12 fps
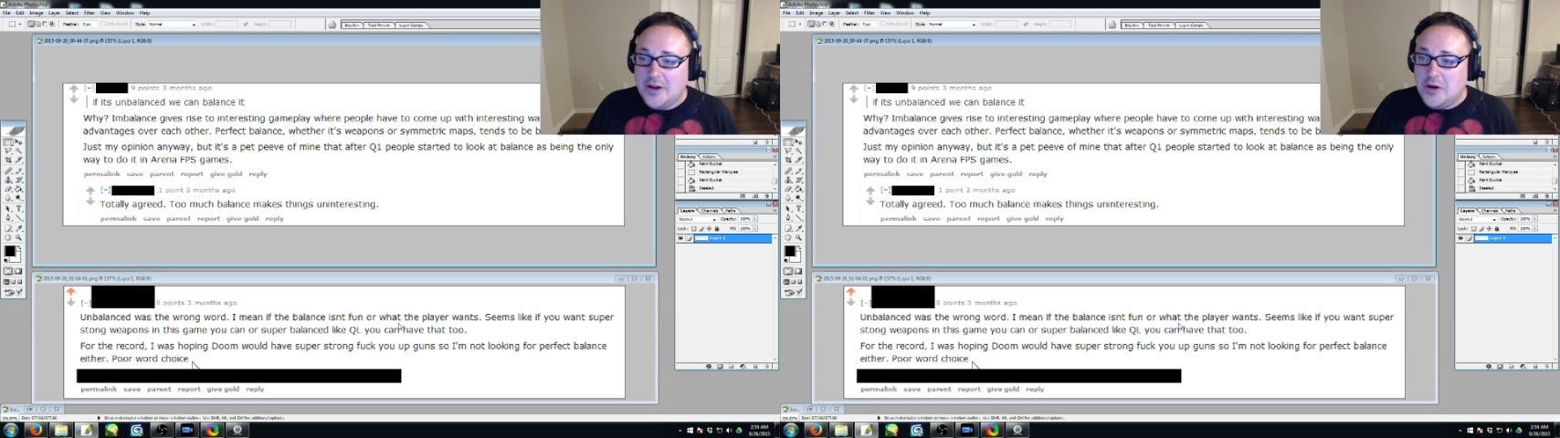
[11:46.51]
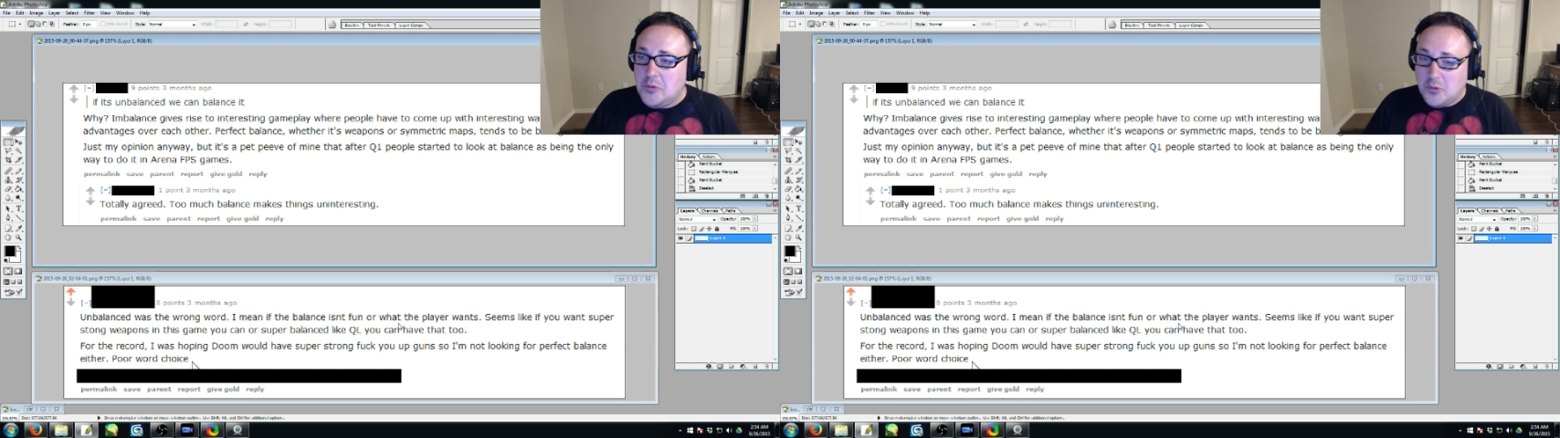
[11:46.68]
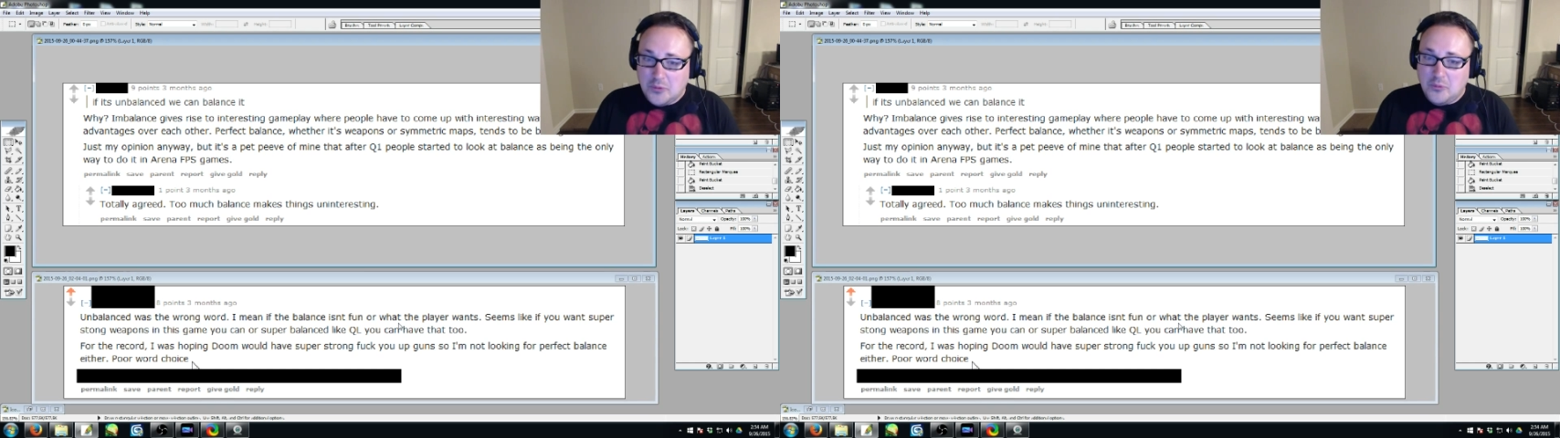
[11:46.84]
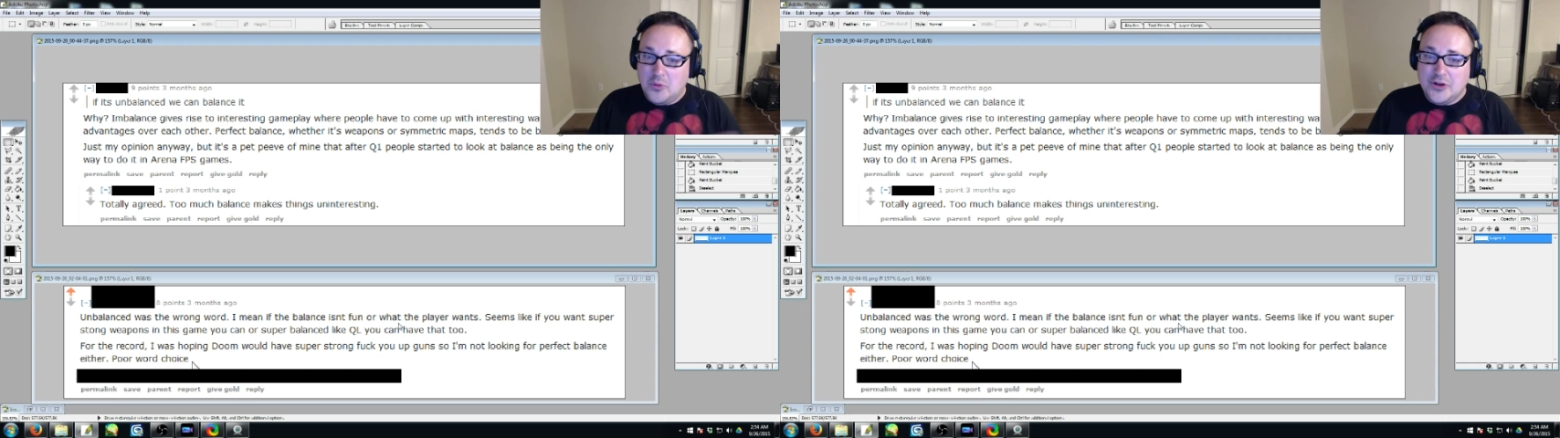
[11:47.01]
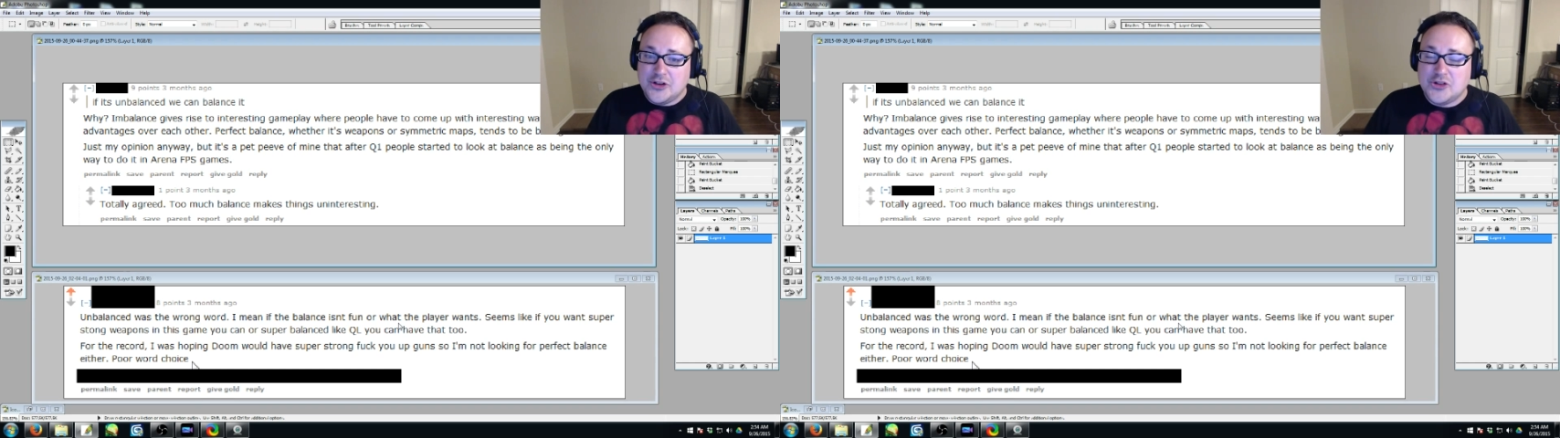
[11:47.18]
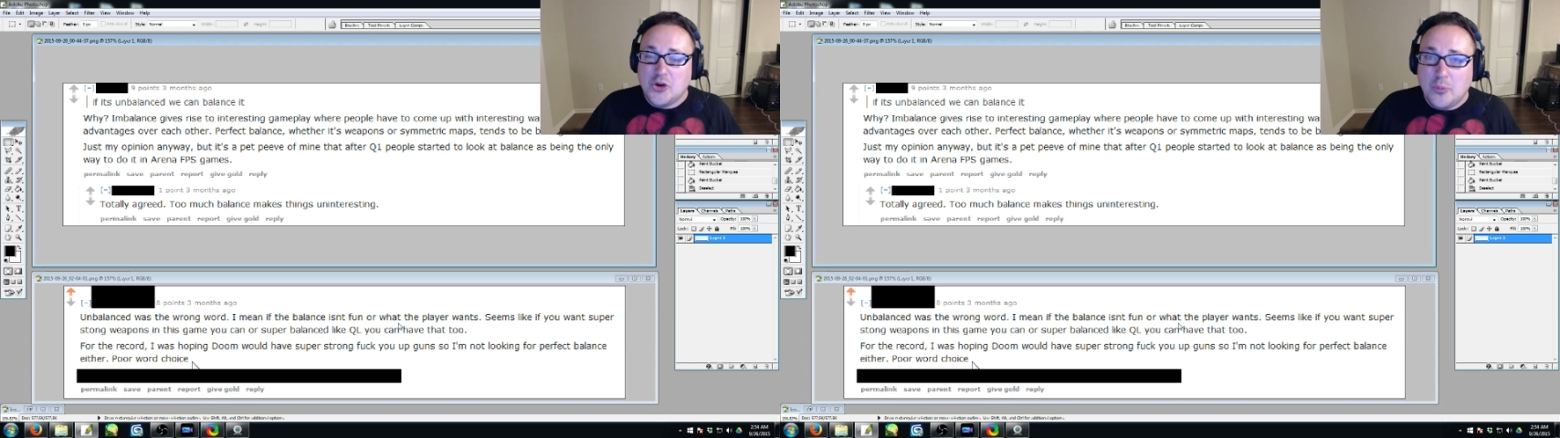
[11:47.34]
We're
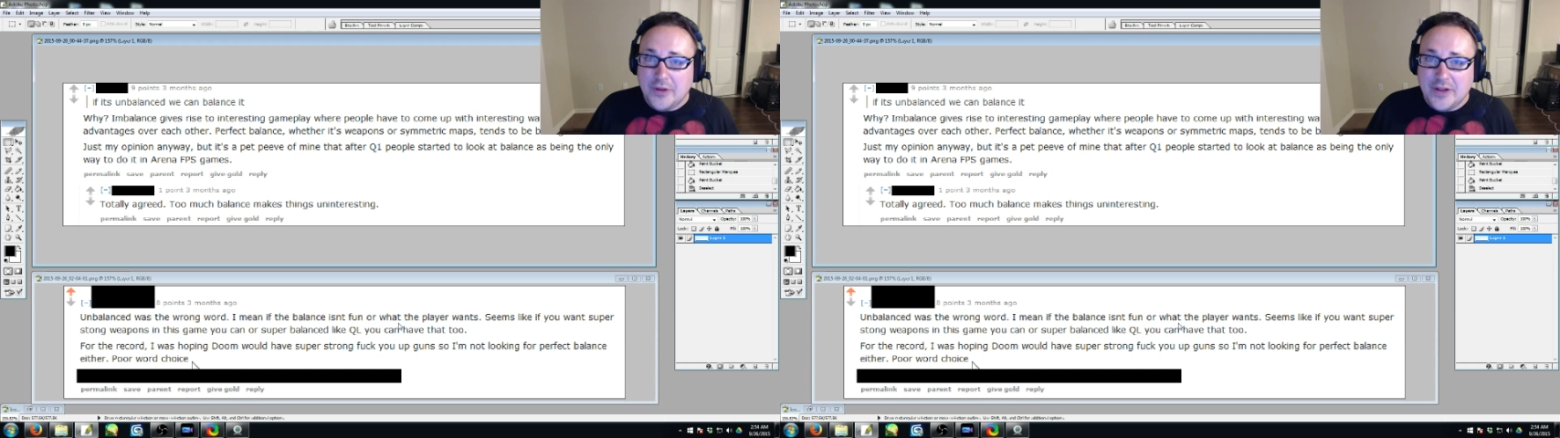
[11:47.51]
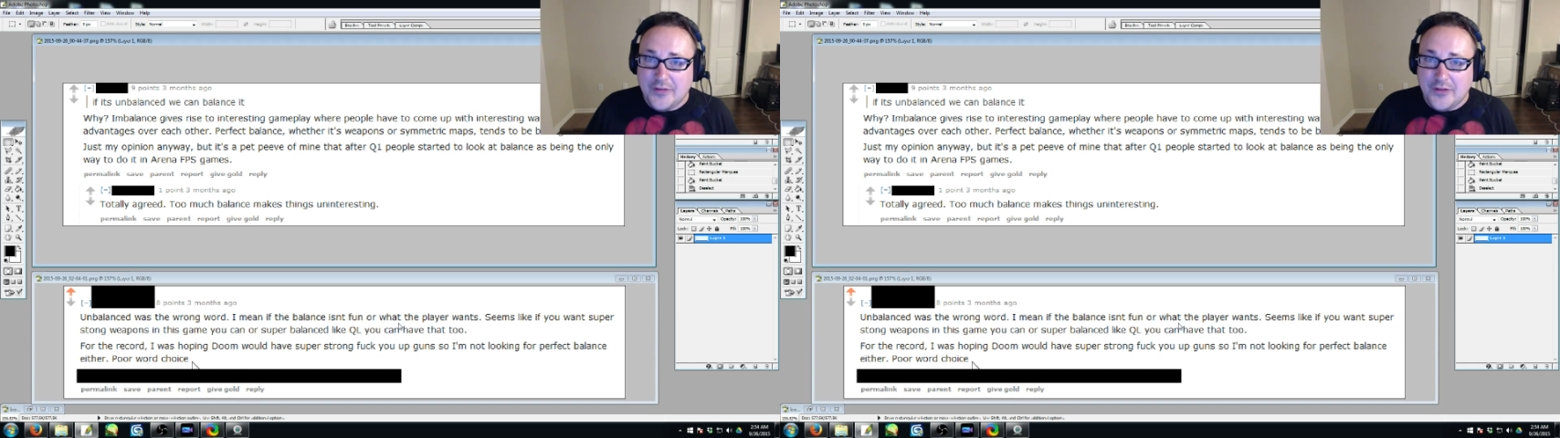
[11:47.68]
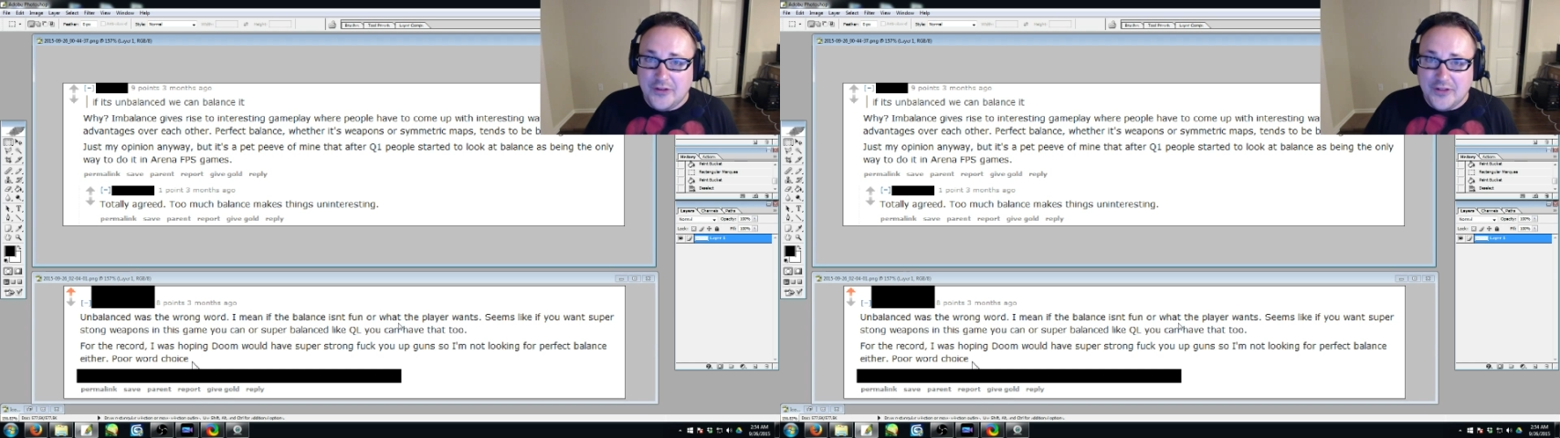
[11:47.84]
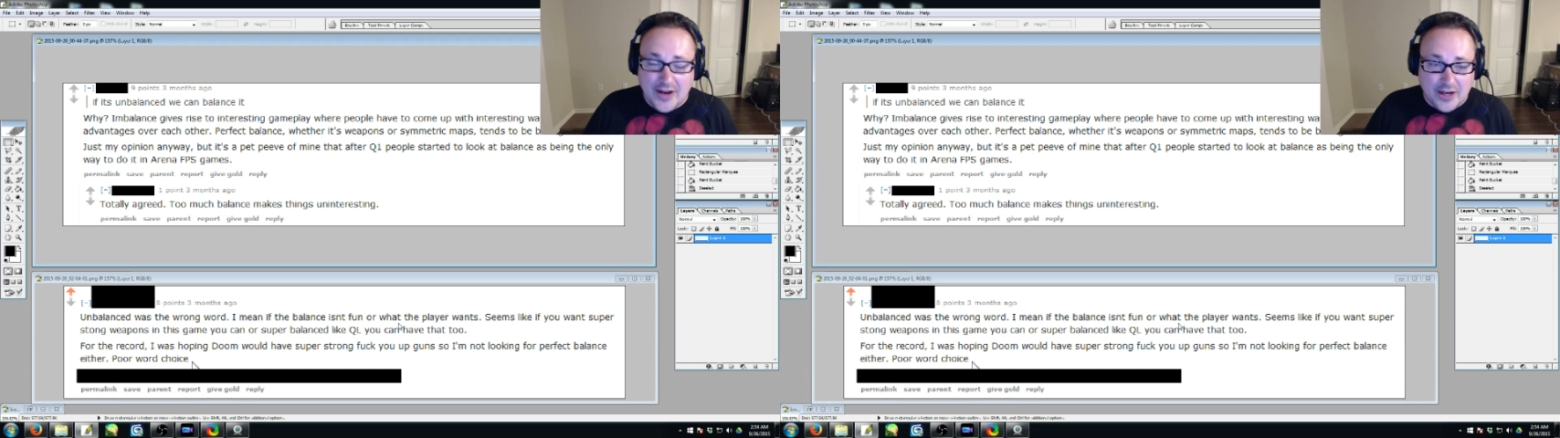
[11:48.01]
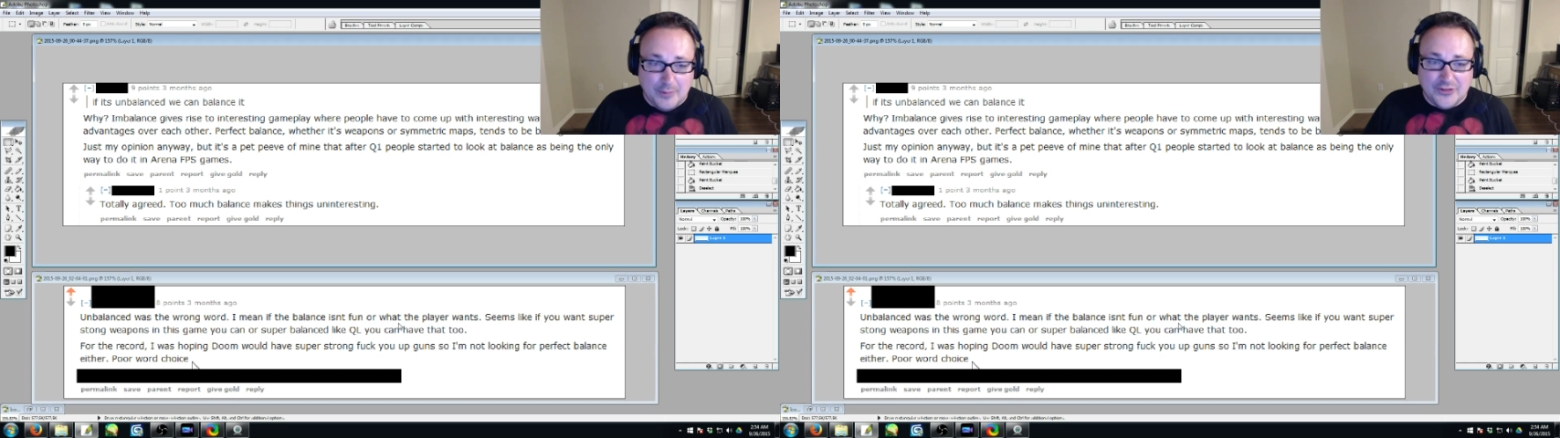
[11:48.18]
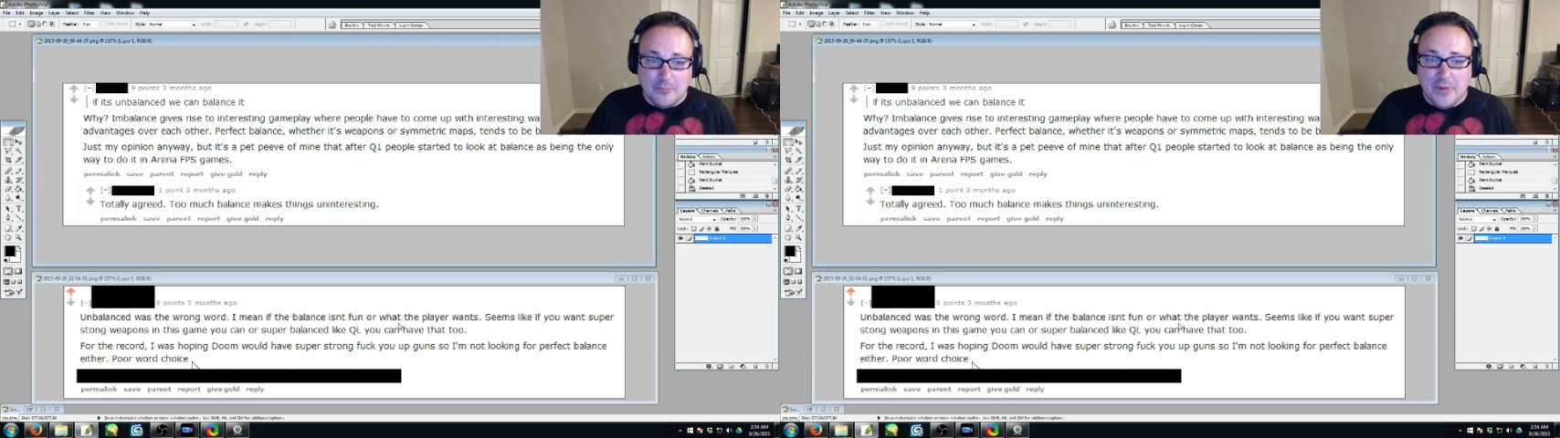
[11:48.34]
just hoping that there's not going to be
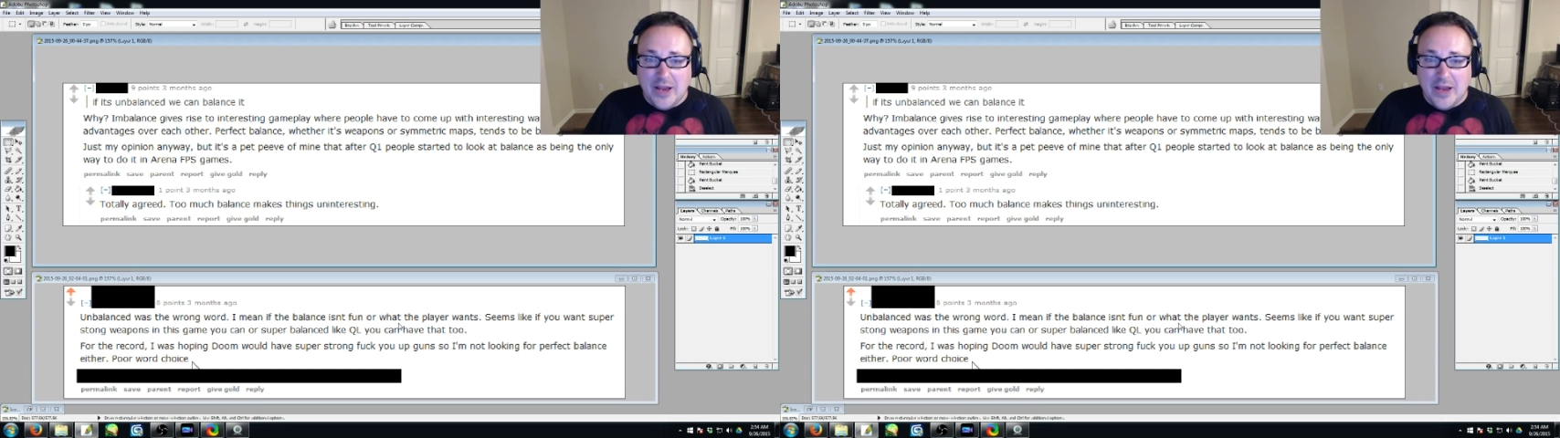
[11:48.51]
some